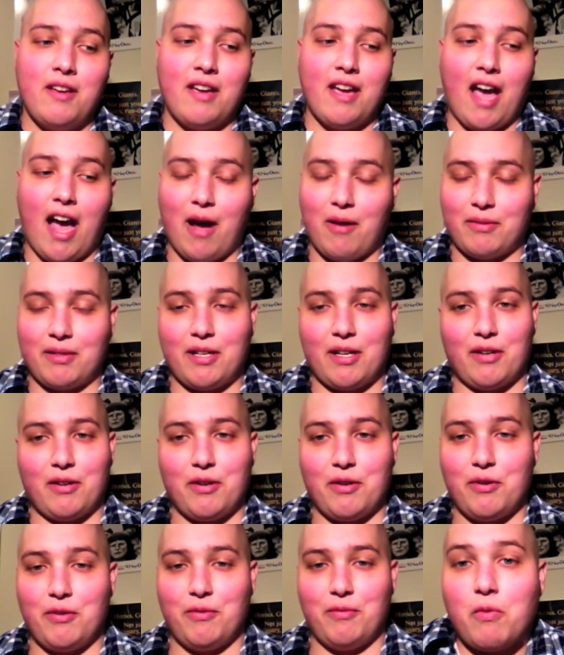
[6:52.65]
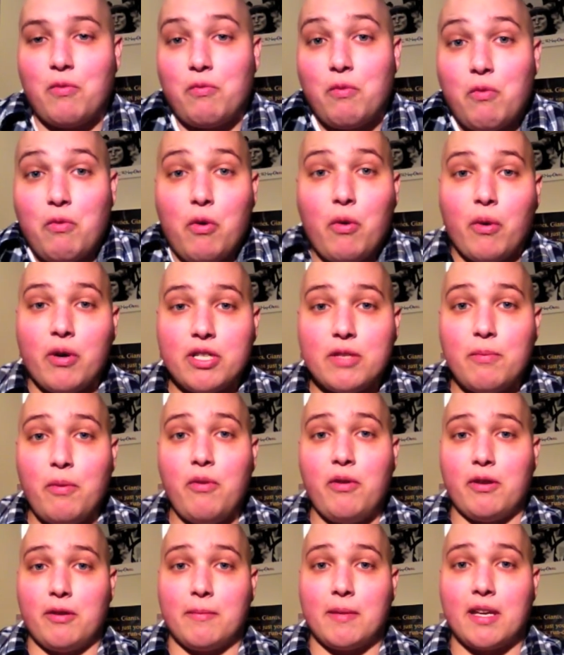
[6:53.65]
out there who are
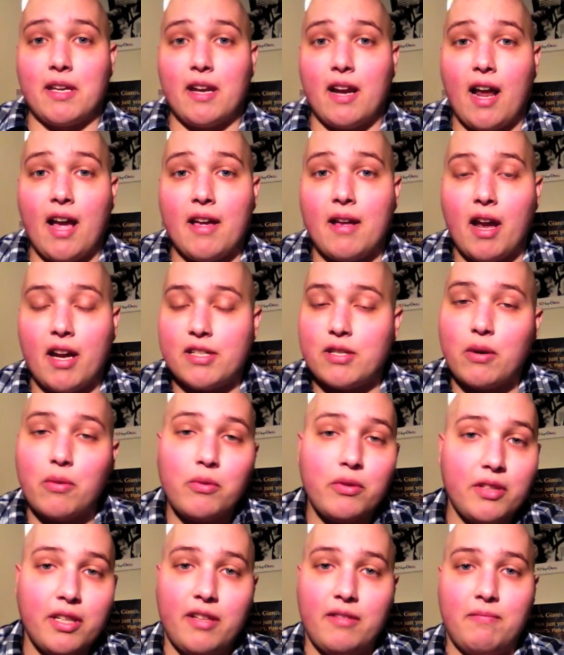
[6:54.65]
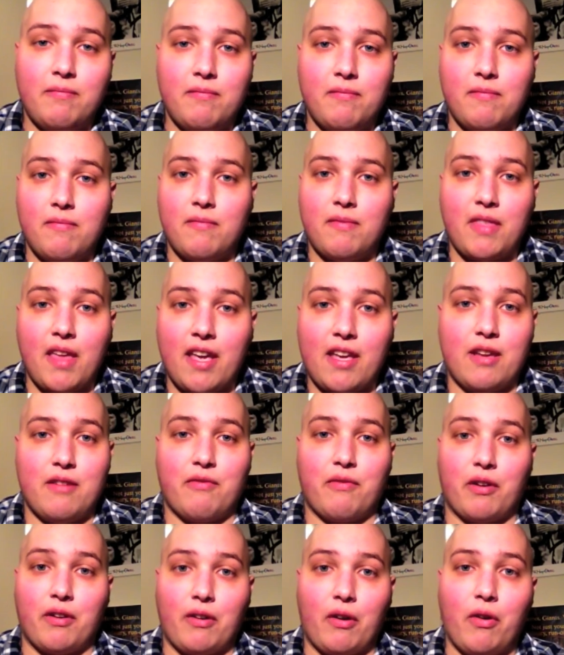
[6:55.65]
supporting me, and I totally thank you
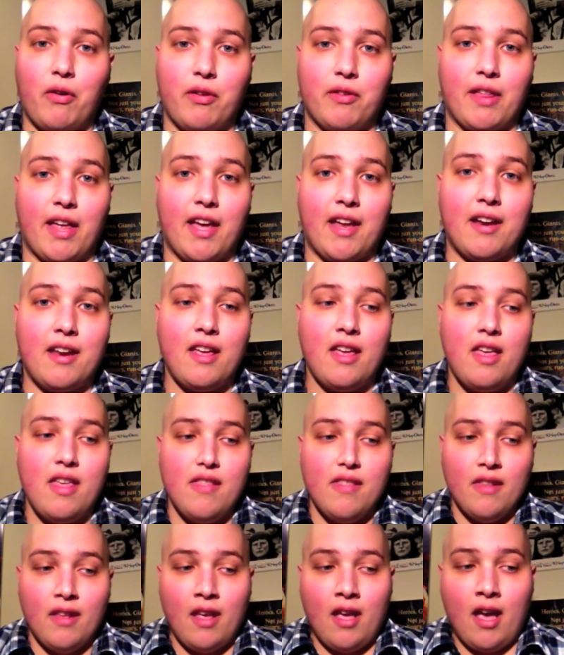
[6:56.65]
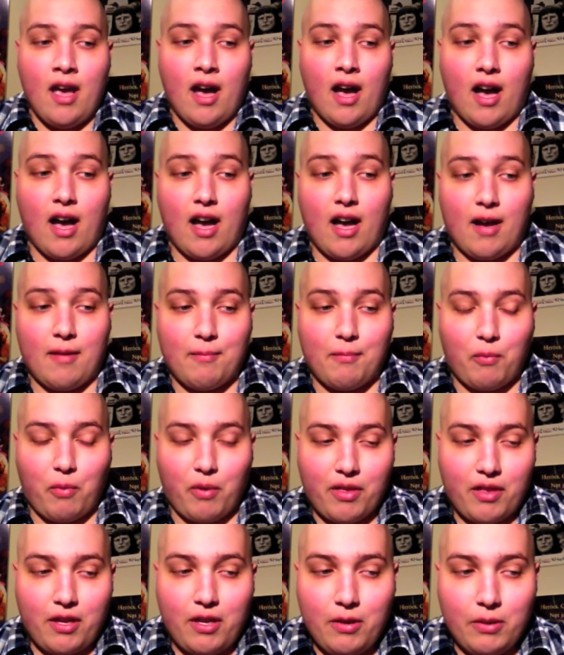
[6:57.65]
for all of that.
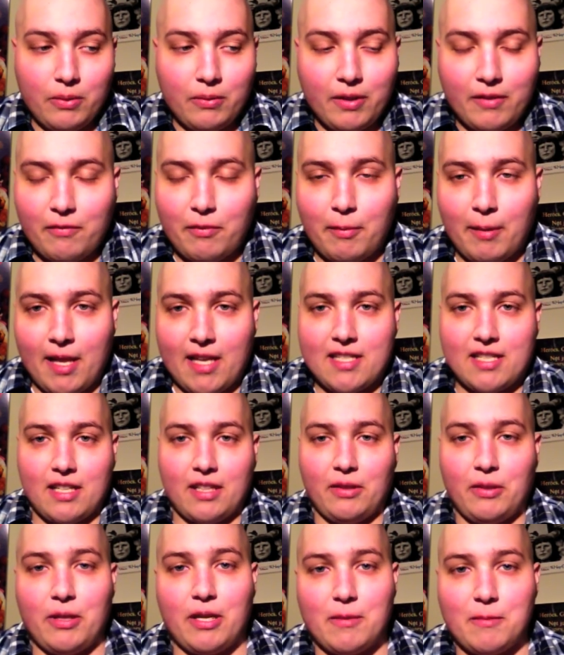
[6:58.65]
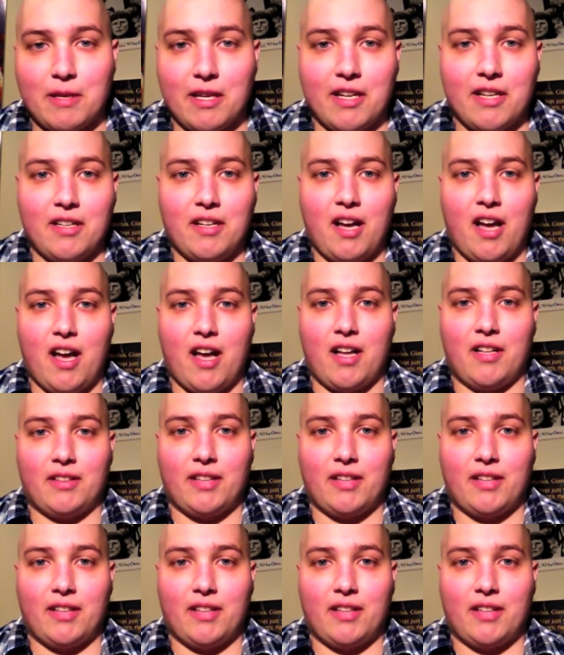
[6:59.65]
With acute lymphoblastic leukemia, a